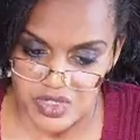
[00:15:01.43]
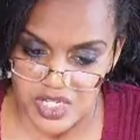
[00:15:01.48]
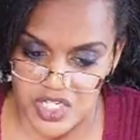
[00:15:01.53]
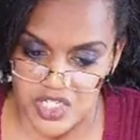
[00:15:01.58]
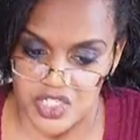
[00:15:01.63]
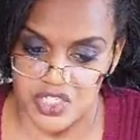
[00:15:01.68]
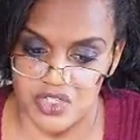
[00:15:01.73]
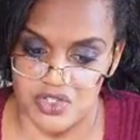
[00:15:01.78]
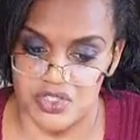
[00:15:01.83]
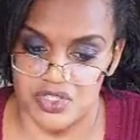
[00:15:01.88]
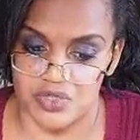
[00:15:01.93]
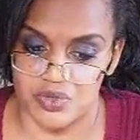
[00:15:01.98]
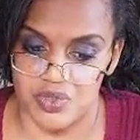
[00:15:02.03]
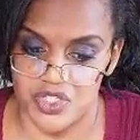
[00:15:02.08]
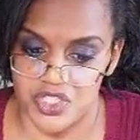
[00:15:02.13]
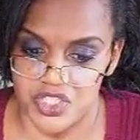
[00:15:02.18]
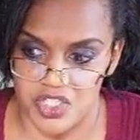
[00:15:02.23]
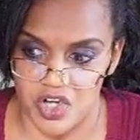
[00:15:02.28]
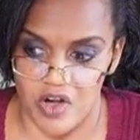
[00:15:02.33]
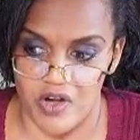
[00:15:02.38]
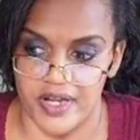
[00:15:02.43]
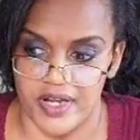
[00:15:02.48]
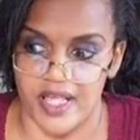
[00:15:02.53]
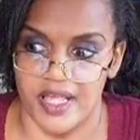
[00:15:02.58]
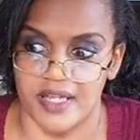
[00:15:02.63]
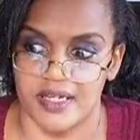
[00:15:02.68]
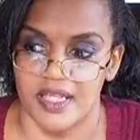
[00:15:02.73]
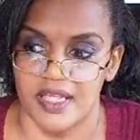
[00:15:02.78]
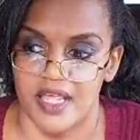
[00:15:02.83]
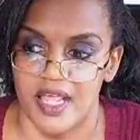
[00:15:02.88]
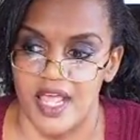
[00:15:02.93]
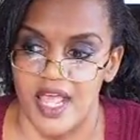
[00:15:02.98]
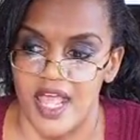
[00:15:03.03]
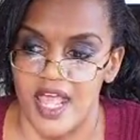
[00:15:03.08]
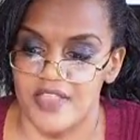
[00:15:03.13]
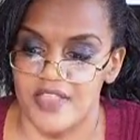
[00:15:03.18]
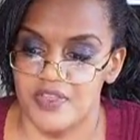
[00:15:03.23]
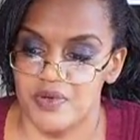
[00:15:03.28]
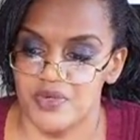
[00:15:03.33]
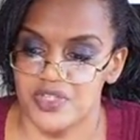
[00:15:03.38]
issues were started,
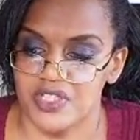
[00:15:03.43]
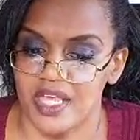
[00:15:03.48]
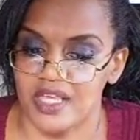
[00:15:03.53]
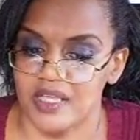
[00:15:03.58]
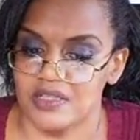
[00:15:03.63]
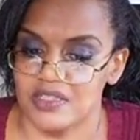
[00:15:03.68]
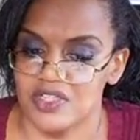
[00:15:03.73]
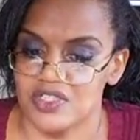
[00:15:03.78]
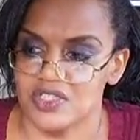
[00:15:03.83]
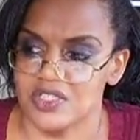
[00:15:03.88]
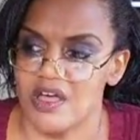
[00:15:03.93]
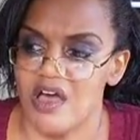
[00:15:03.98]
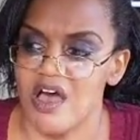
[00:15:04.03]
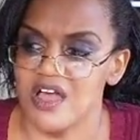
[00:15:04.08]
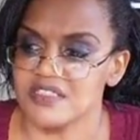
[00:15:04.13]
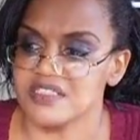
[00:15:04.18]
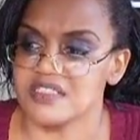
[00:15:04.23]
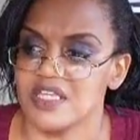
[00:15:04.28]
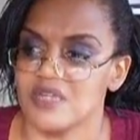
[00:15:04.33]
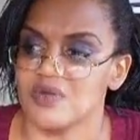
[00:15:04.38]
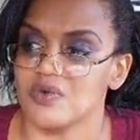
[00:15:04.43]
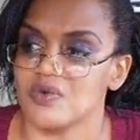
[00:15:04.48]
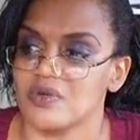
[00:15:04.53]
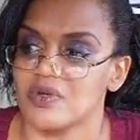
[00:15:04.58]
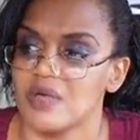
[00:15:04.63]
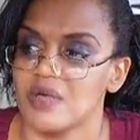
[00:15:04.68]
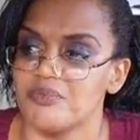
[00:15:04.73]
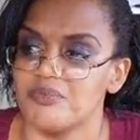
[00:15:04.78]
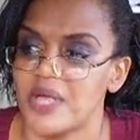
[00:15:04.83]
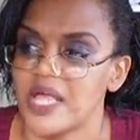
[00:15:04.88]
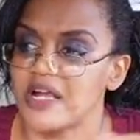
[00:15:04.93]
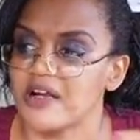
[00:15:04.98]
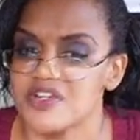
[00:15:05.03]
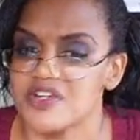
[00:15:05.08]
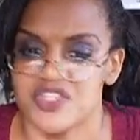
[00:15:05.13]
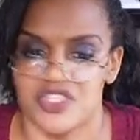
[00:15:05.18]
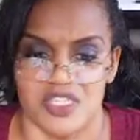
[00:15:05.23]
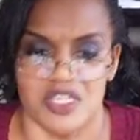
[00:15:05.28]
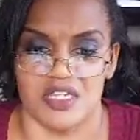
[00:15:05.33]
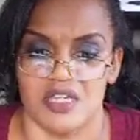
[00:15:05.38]
and there was like this constant
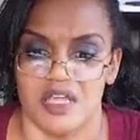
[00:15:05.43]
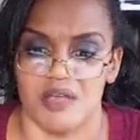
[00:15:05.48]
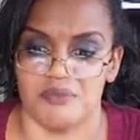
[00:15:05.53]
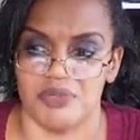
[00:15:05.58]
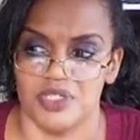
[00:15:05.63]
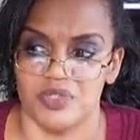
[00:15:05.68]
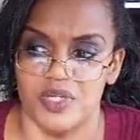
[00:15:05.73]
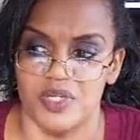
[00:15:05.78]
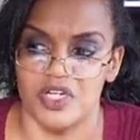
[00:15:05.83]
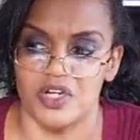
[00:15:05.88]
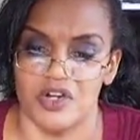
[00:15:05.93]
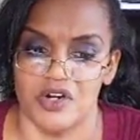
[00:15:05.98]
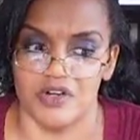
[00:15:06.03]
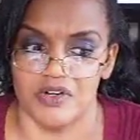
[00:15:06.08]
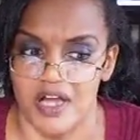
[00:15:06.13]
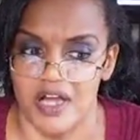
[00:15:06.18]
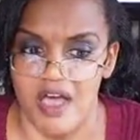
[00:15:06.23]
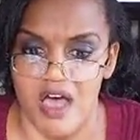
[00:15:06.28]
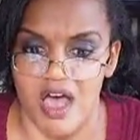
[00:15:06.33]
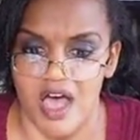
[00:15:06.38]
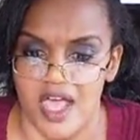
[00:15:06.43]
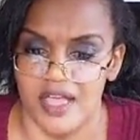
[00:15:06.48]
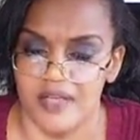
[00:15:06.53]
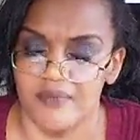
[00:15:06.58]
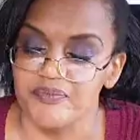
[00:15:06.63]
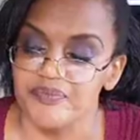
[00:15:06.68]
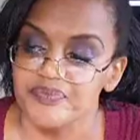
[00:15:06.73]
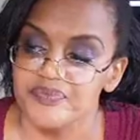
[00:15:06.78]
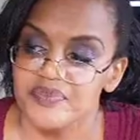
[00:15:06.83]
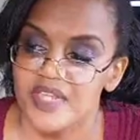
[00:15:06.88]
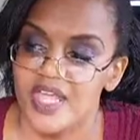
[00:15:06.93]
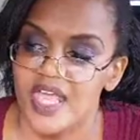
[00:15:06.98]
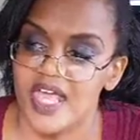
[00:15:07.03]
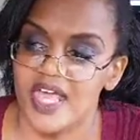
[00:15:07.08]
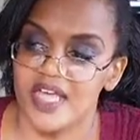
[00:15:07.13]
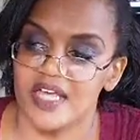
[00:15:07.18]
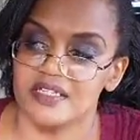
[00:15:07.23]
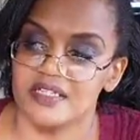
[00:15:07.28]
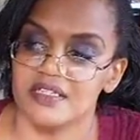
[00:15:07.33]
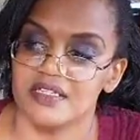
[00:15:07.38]
comparison between her and I.
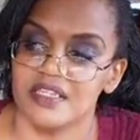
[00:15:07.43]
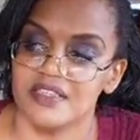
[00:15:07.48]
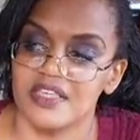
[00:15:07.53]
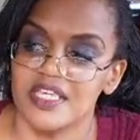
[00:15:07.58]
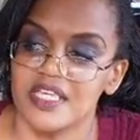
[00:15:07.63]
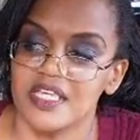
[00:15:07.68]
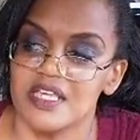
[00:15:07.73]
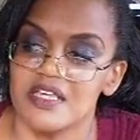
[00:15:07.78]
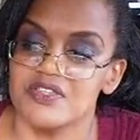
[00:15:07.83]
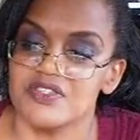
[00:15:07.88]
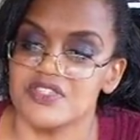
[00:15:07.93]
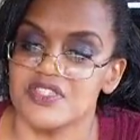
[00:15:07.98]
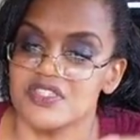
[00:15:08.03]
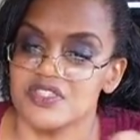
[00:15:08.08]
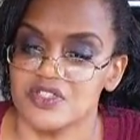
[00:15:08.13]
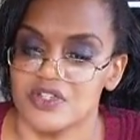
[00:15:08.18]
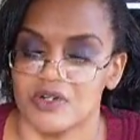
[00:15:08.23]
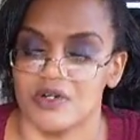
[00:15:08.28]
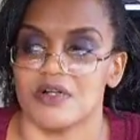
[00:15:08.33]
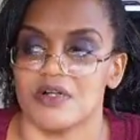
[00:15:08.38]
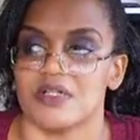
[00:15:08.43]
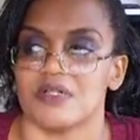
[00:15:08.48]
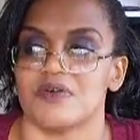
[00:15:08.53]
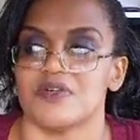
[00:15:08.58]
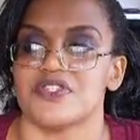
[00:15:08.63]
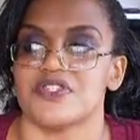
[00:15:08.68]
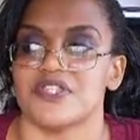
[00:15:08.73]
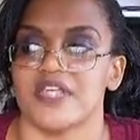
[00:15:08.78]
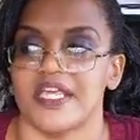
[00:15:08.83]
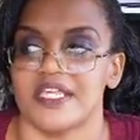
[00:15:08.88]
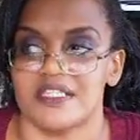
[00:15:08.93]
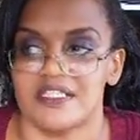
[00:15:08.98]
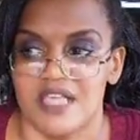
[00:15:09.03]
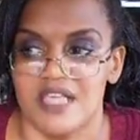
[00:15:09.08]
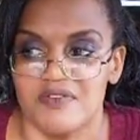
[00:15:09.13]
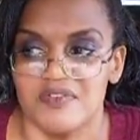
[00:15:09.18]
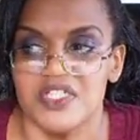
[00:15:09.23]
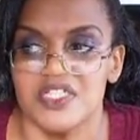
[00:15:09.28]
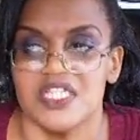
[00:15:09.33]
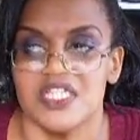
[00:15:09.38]
And the thing is, this girl was like
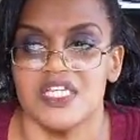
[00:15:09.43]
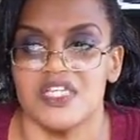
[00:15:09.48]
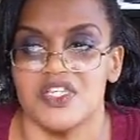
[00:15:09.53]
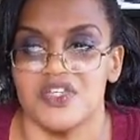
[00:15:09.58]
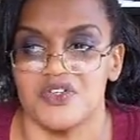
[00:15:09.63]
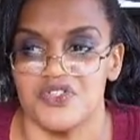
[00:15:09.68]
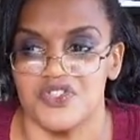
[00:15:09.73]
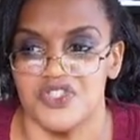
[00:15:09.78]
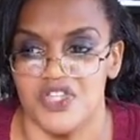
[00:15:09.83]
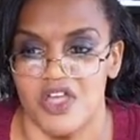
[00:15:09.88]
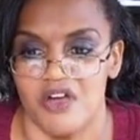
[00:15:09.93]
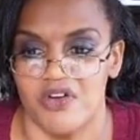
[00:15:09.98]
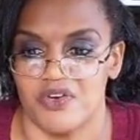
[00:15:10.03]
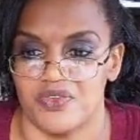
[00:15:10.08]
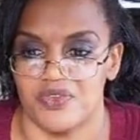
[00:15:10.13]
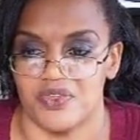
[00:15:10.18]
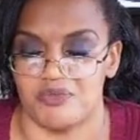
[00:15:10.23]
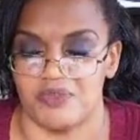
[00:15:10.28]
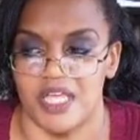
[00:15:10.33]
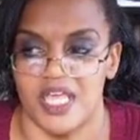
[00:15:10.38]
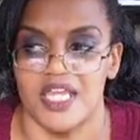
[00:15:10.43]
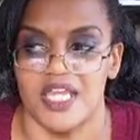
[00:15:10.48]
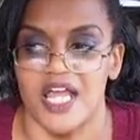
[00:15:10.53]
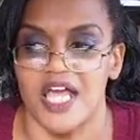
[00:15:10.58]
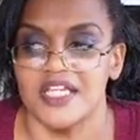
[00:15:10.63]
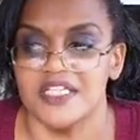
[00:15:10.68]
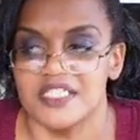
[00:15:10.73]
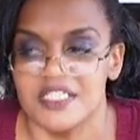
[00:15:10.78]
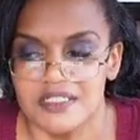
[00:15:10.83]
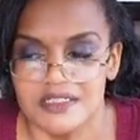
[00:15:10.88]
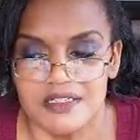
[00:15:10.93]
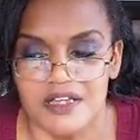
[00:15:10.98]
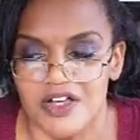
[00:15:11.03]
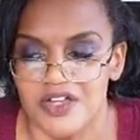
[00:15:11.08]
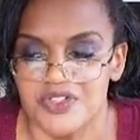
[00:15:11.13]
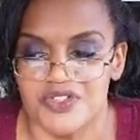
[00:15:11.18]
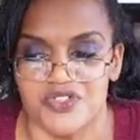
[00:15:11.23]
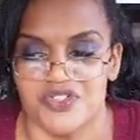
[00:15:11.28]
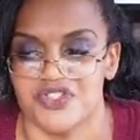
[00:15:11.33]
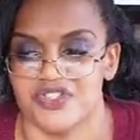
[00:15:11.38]
17 years younger than me, and I didn't
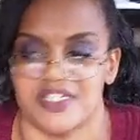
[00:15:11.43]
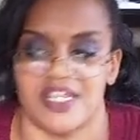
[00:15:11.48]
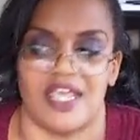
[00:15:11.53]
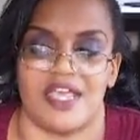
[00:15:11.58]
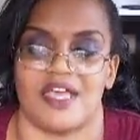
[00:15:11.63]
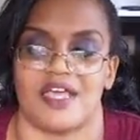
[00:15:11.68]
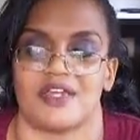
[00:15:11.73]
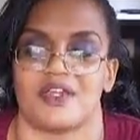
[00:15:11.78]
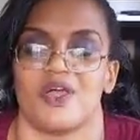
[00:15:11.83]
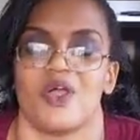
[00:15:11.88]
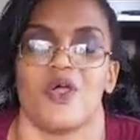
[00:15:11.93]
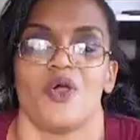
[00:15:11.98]
understand